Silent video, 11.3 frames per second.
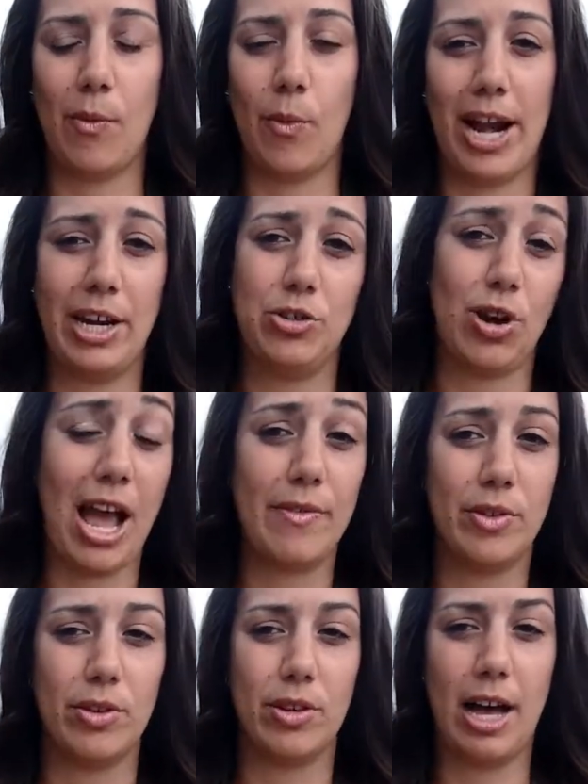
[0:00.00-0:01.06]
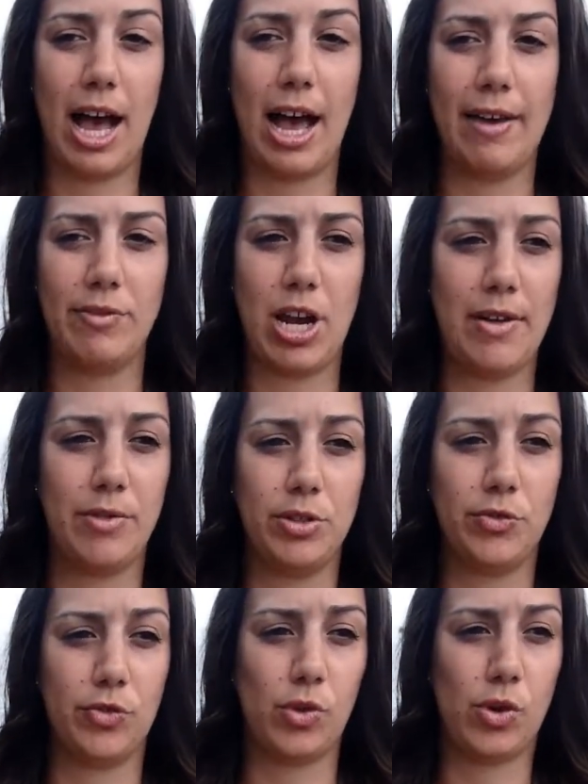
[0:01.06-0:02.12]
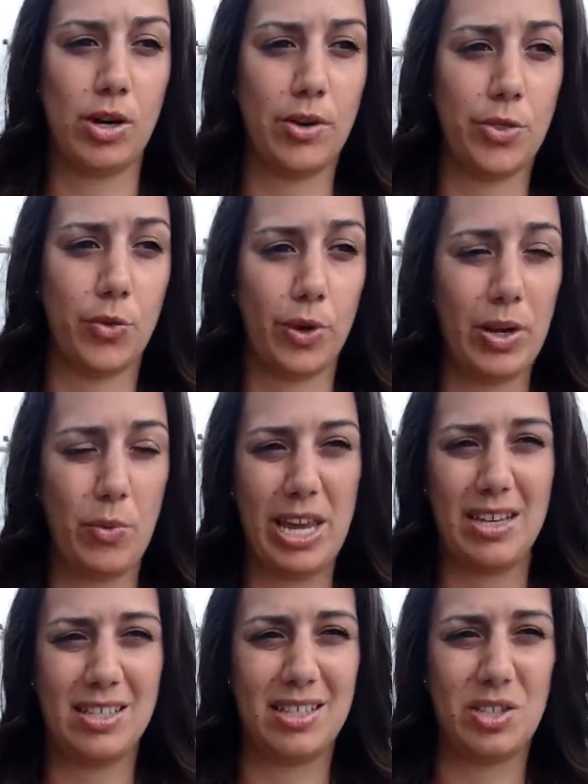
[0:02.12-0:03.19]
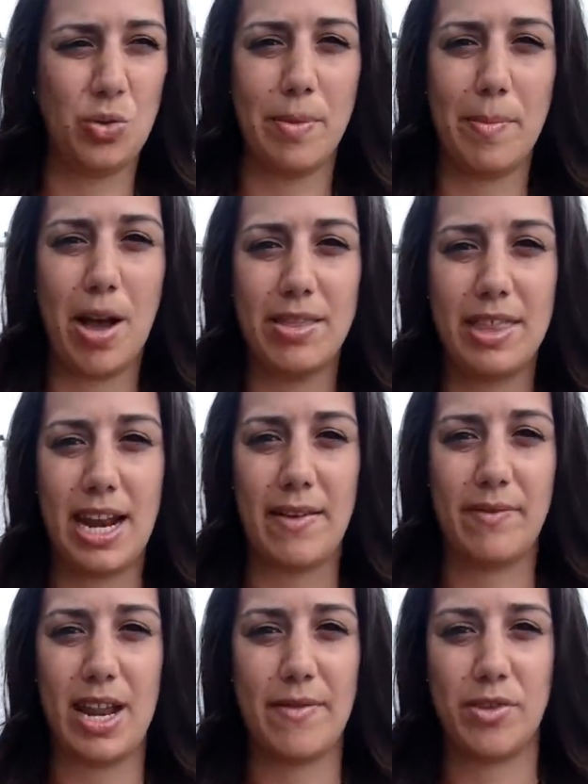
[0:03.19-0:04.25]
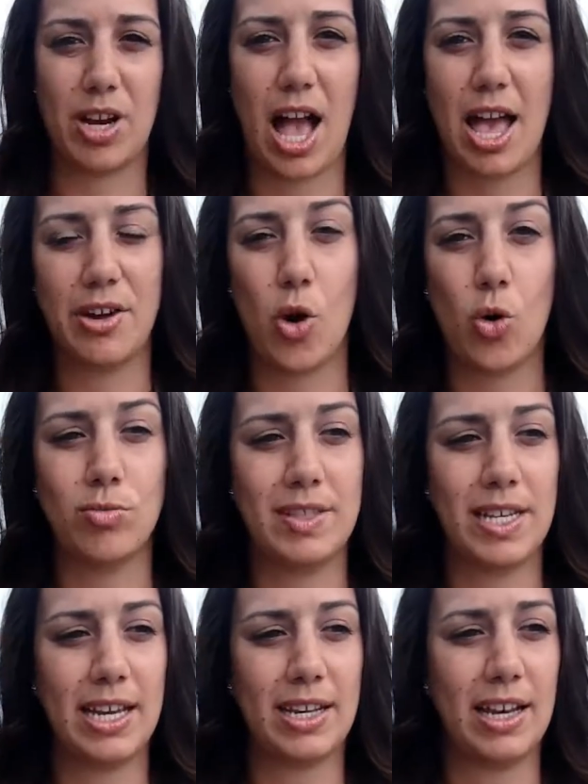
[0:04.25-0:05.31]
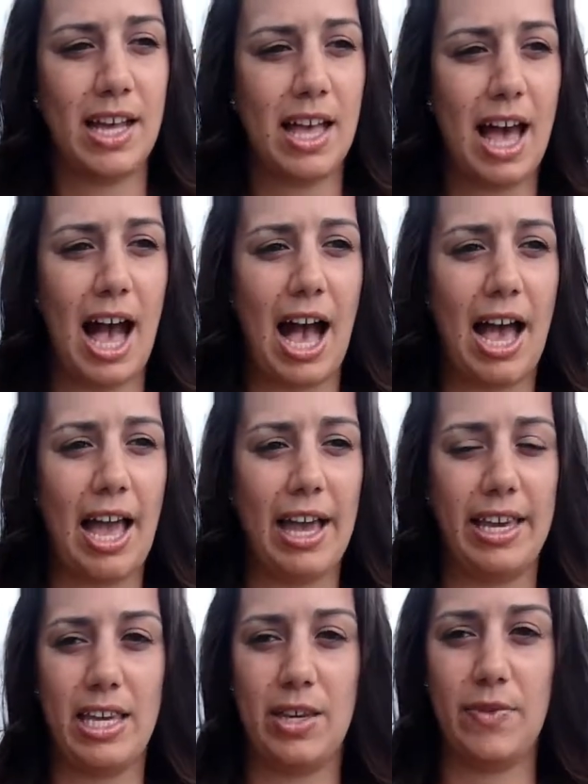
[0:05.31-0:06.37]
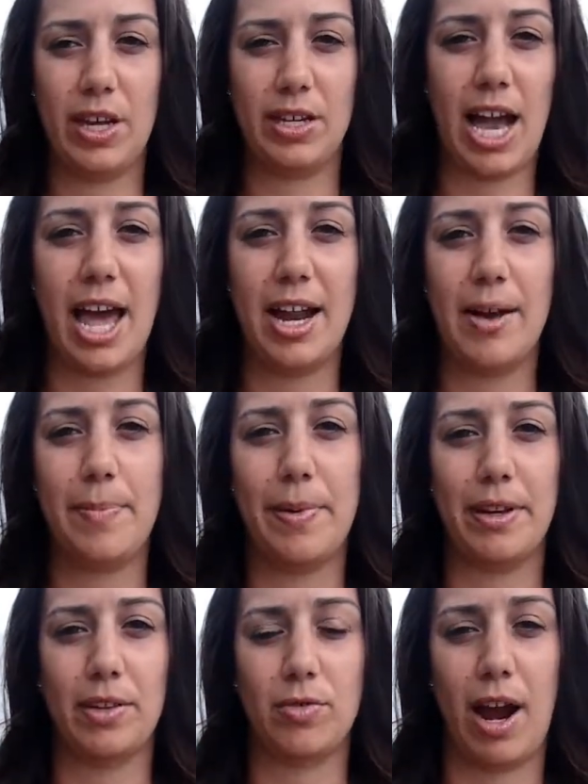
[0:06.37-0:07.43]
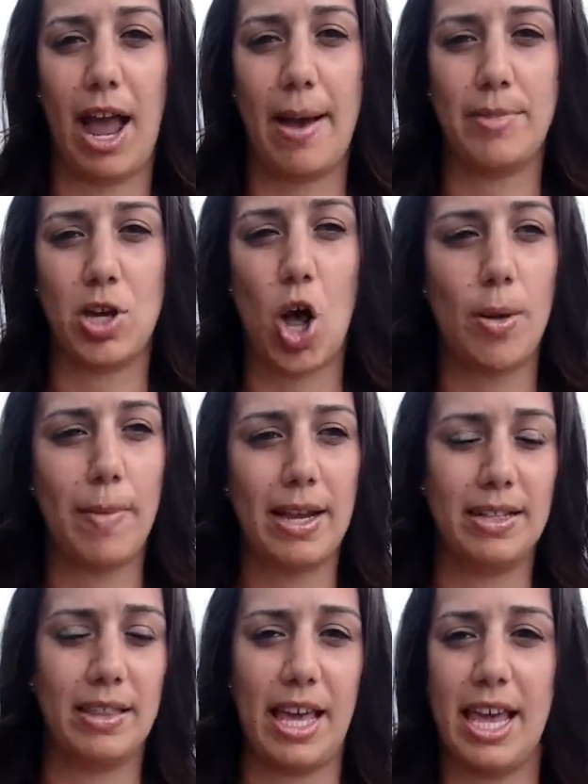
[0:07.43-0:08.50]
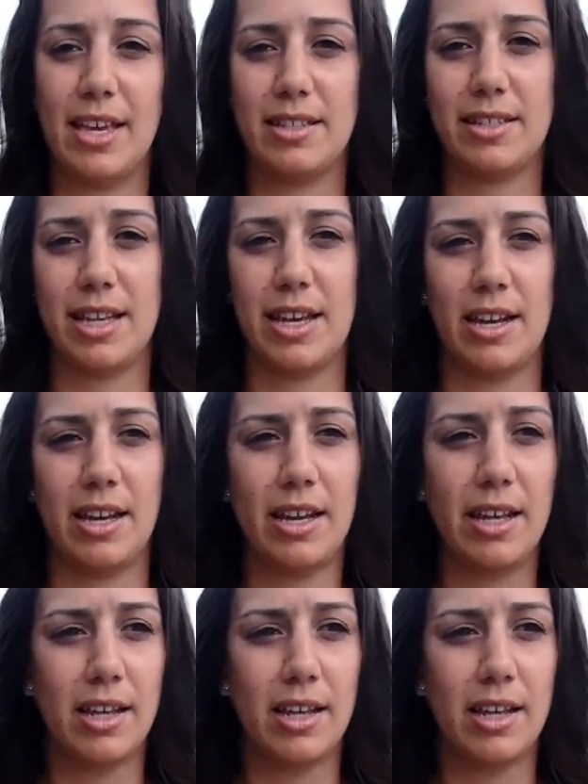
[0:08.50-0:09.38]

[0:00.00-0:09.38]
when I travel. I've traveled for 3 weeks to a month and I've never gotten homesick. I even got up and grabbed all my things and